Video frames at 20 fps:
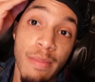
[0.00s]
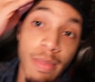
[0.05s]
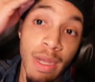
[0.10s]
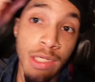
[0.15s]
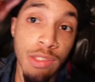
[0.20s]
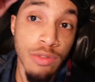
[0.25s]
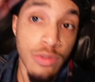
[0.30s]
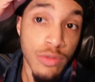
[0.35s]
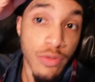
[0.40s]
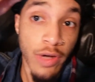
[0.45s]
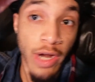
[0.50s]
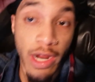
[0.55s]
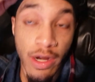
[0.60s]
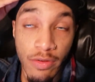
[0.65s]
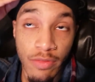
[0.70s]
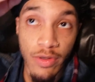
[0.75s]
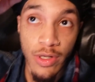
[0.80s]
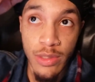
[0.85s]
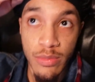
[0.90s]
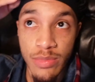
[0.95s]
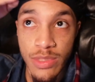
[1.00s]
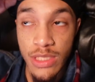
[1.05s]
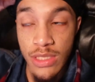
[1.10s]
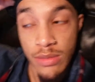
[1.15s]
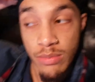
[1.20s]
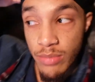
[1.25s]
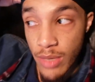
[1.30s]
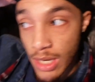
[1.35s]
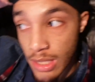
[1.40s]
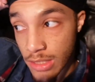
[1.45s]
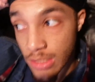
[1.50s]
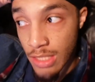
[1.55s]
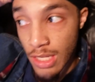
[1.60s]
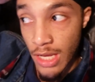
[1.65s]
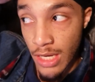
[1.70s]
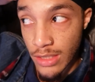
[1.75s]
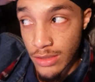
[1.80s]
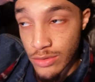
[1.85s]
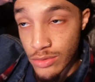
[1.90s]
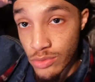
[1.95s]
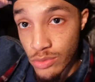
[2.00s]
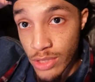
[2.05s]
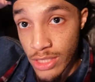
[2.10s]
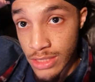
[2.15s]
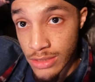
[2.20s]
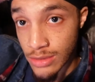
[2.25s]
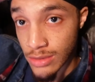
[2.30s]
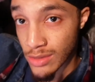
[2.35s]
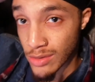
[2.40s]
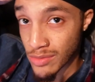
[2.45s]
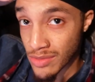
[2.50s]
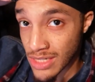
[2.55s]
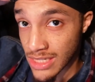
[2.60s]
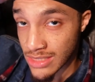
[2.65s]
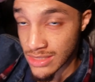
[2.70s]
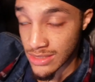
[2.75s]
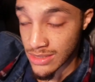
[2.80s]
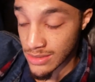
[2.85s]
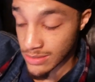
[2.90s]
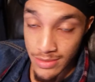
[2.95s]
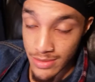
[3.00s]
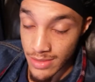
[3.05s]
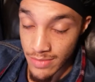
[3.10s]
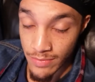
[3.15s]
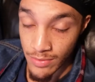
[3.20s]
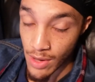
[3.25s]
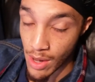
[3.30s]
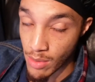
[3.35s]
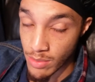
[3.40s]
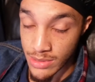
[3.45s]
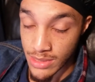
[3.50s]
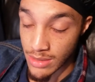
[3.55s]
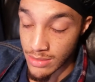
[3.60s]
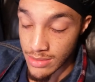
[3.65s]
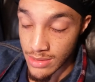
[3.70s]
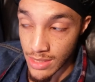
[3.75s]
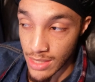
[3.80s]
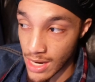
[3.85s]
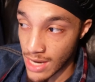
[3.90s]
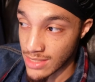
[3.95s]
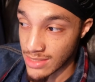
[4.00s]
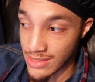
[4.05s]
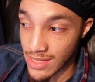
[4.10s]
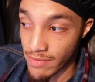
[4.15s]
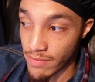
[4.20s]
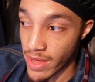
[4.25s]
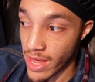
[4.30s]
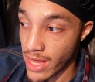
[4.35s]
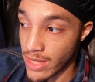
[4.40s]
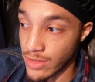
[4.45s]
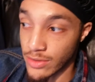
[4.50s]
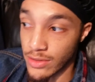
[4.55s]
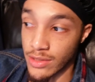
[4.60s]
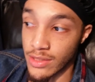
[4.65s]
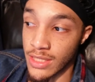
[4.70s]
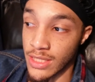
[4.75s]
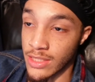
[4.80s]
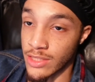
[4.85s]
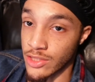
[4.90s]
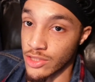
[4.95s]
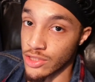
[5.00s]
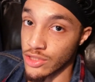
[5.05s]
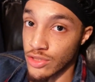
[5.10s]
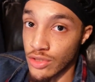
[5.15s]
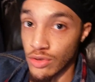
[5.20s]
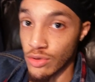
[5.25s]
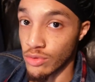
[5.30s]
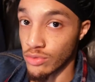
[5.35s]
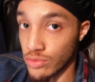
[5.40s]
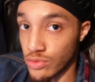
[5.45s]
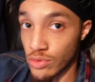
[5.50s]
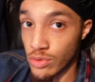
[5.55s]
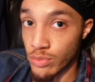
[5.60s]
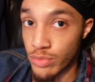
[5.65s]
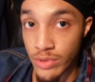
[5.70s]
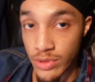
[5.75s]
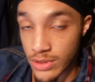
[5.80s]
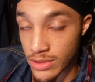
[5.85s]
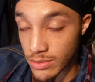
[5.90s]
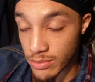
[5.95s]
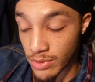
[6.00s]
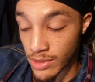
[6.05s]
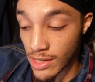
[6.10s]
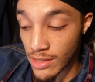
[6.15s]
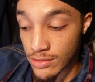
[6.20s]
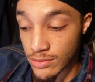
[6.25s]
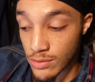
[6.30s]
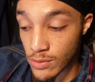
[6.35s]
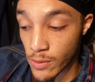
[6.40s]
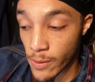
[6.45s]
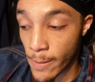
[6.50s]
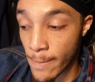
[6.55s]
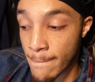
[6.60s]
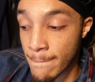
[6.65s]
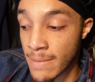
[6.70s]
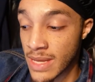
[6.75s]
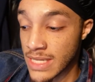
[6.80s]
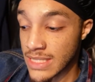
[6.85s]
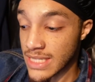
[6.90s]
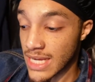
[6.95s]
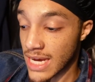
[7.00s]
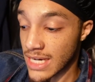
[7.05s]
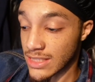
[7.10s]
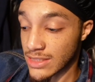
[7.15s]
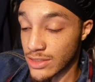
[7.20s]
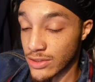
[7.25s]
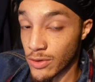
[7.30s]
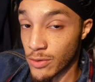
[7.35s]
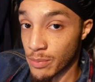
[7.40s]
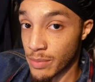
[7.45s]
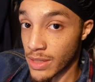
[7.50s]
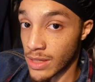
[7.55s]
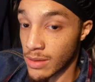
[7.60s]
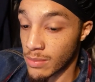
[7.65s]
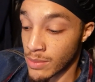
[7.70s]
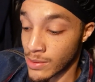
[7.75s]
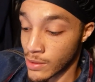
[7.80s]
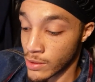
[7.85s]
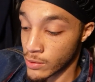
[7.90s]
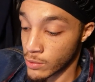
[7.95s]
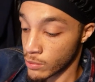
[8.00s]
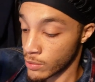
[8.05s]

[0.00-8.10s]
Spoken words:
my do-rag ripped probably like 2 days ago, and I just, even though I was out today, I just haven't had the energy to go to a beauty supply store to actually go pick up another